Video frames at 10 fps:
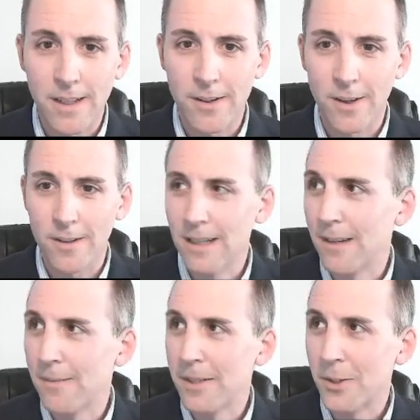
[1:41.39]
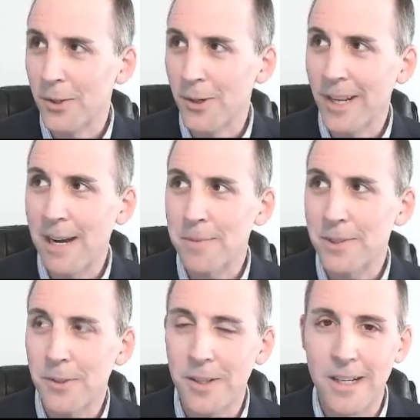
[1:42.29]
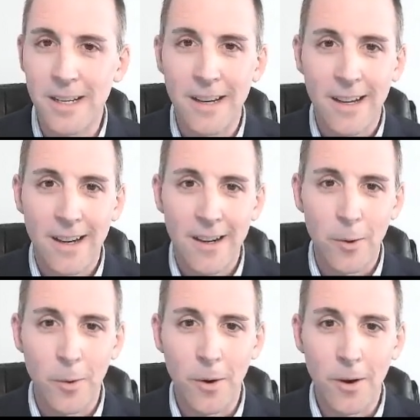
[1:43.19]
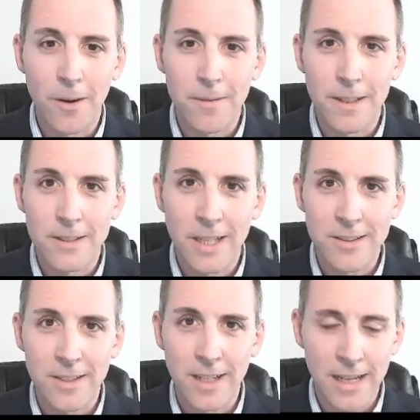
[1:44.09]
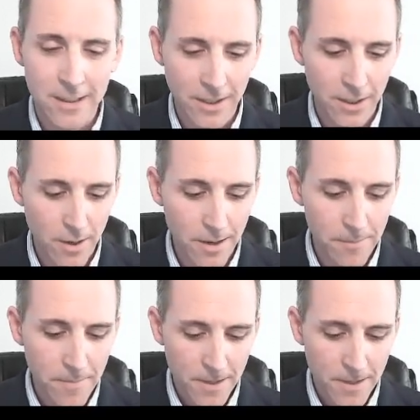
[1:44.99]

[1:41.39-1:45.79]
either in your learning opportunity or a chance to connect later on.